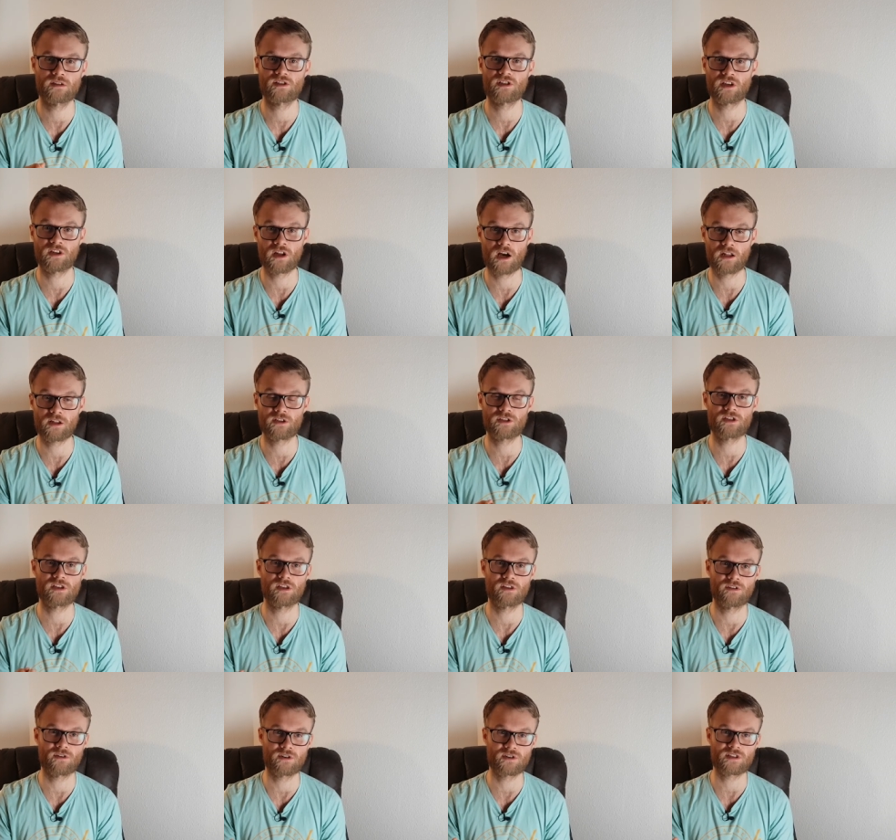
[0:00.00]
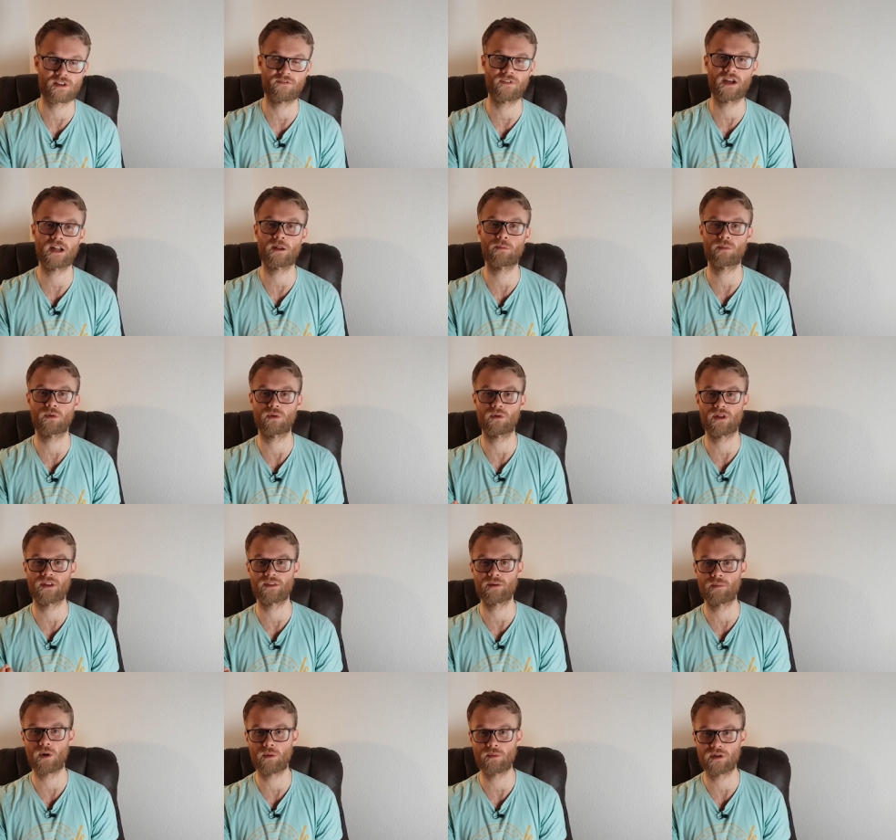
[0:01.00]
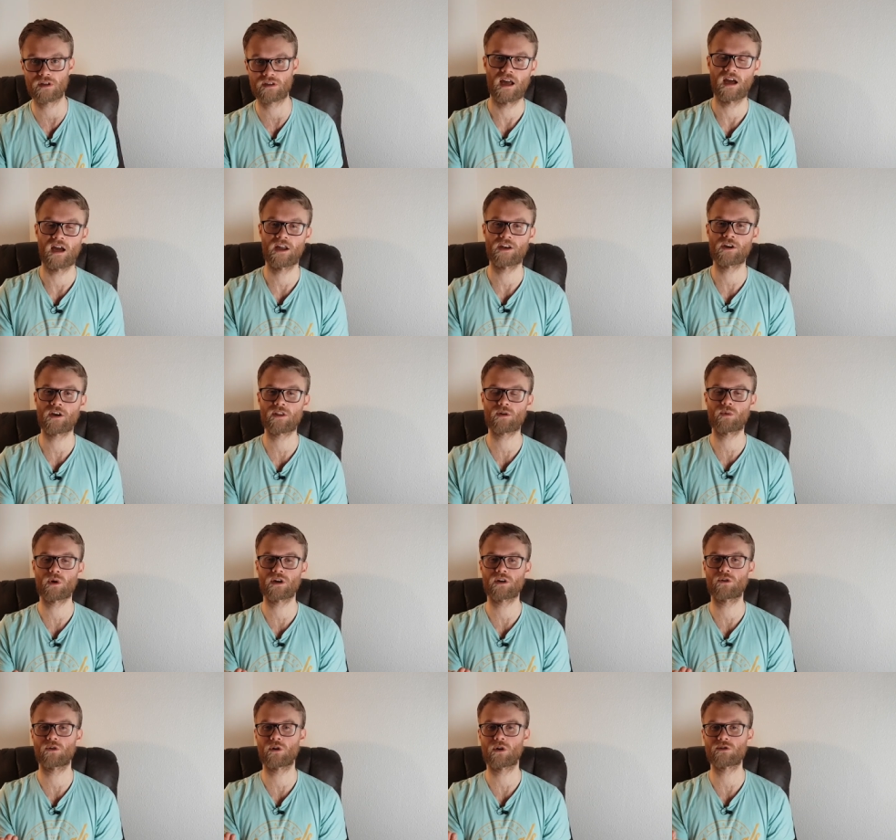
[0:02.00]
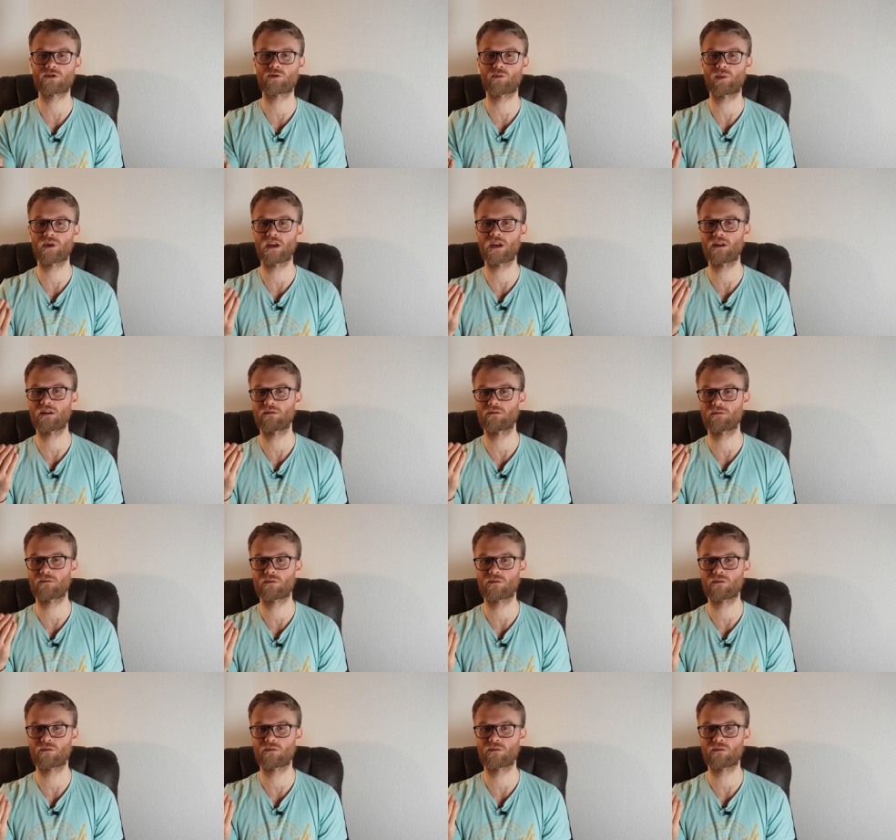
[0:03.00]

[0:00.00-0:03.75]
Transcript: technology that is available at the moment. Another one could also be